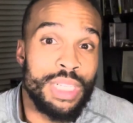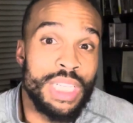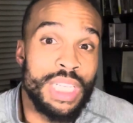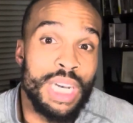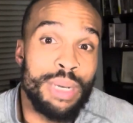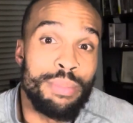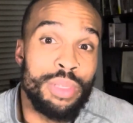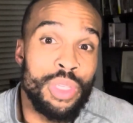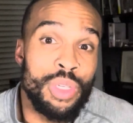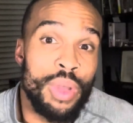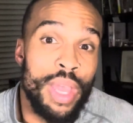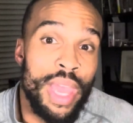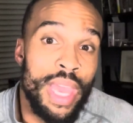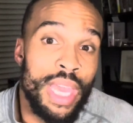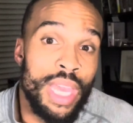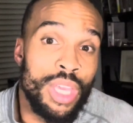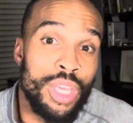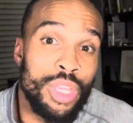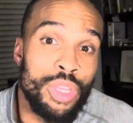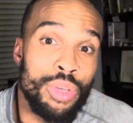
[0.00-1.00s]

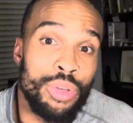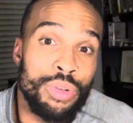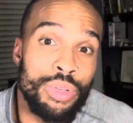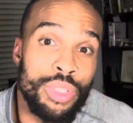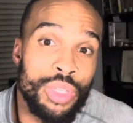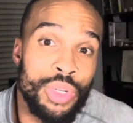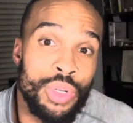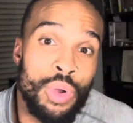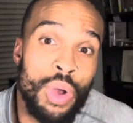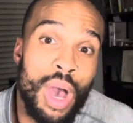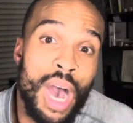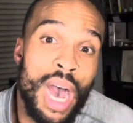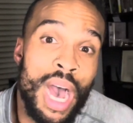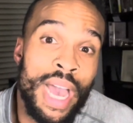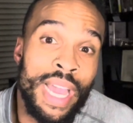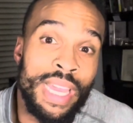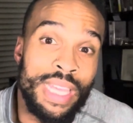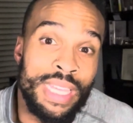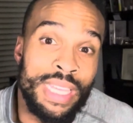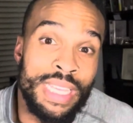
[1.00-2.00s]

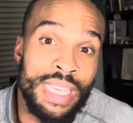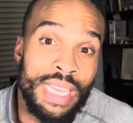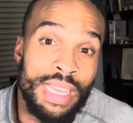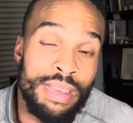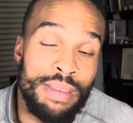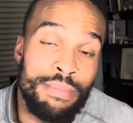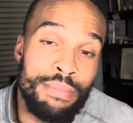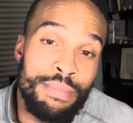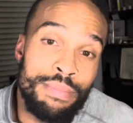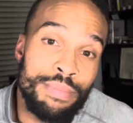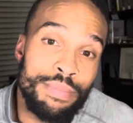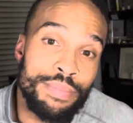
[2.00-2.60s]
Waquiem.